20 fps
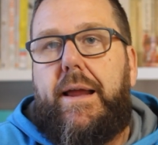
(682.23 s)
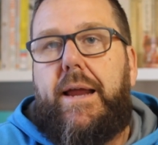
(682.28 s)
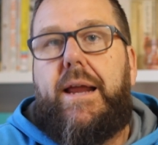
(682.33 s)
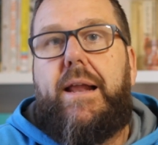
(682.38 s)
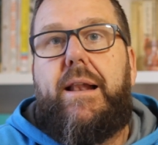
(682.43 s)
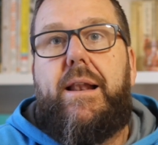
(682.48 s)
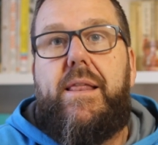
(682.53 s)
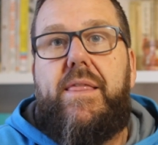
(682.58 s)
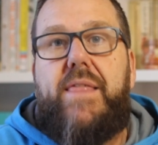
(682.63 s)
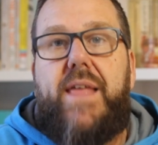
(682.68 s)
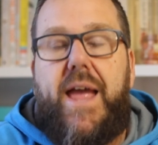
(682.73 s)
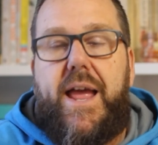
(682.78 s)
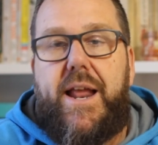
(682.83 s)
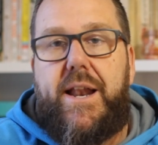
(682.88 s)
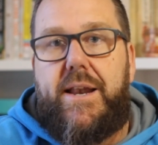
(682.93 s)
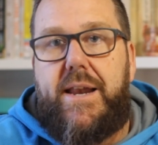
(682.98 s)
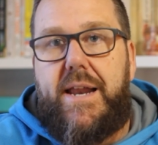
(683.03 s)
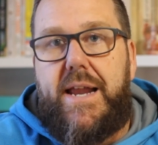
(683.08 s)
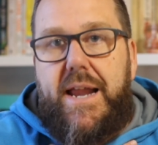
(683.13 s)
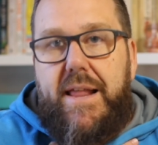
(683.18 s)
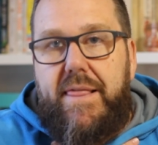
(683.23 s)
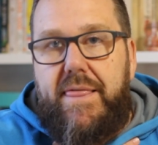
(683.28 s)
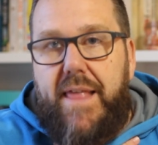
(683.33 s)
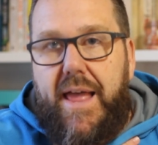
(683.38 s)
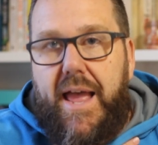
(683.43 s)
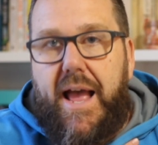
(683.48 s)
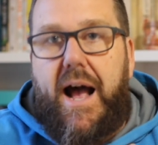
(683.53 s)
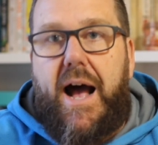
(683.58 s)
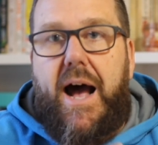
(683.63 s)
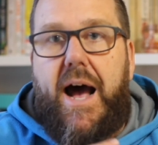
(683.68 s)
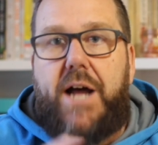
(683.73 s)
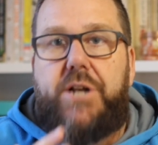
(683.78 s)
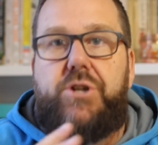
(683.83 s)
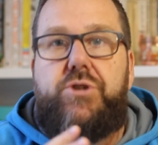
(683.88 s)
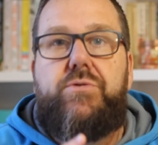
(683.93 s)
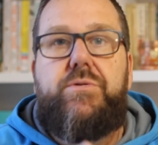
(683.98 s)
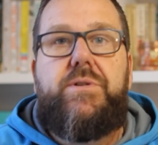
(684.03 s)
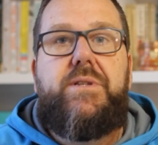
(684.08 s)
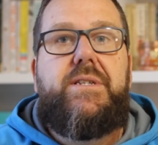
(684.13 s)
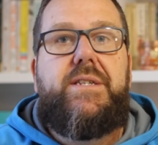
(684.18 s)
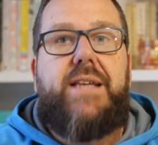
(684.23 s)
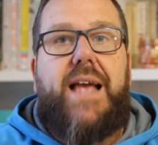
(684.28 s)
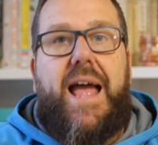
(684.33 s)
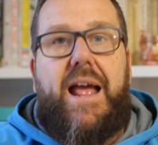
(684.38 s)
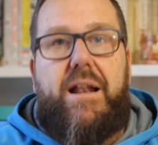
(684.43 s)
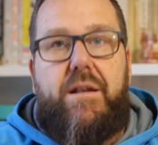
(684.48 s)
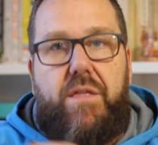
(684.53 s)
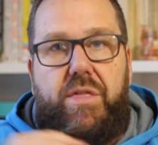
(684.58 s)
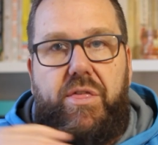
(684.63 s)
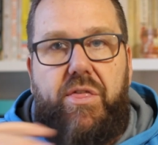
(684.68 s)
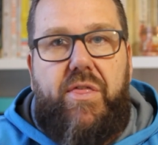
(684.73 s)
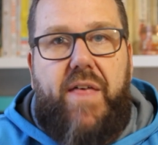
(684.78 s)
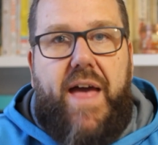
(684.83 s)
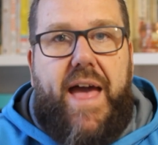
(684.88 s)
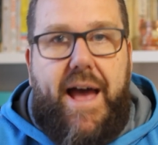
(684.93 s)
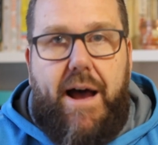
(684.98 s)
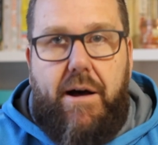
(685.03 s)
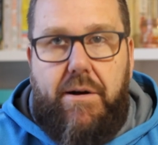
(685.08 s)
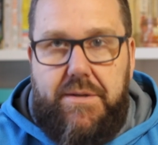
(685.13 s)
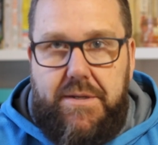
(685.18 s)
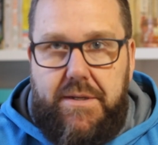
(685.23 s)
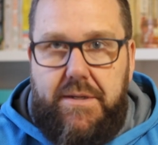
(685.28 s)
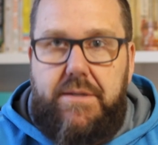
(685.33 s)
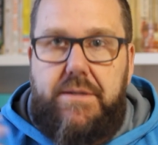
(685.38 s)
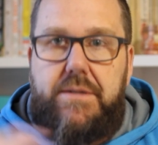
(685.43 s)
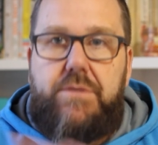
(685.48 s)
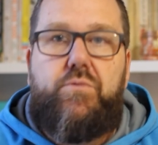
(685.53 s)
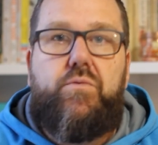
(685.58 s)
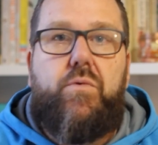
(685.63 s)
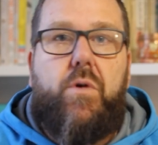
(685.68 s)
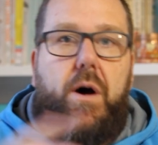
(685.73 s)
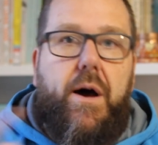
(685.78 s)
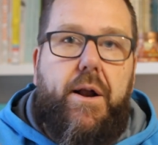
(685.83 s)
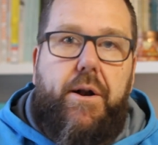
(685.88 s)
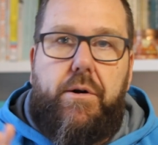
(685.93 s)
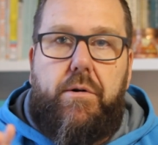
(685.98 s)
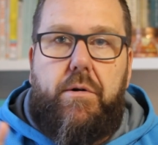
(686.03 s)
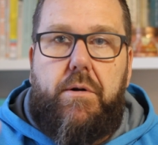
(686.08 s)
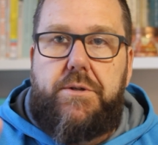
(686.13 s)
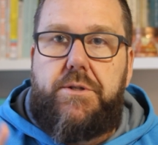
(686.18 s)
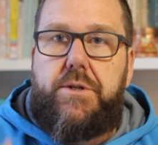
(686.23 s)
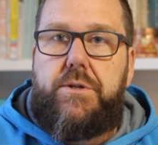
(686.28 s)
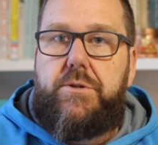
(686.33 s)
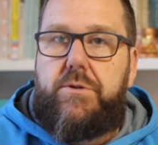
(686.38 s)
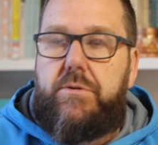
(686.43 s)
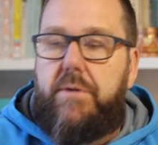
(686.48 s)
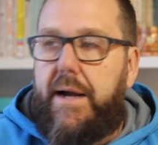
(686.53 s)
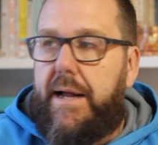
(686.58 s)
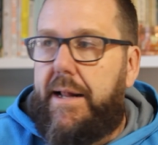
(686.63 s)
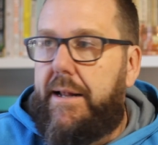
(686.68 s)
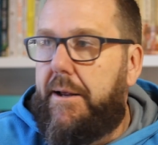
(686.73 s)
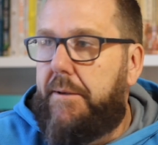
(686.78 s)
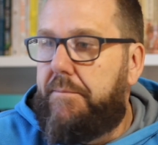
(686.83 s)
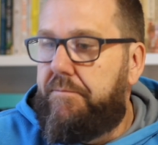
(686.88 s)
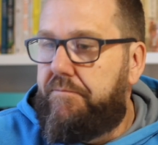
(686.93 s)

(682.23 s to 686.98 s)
in their hundreds and thousands right across Australia,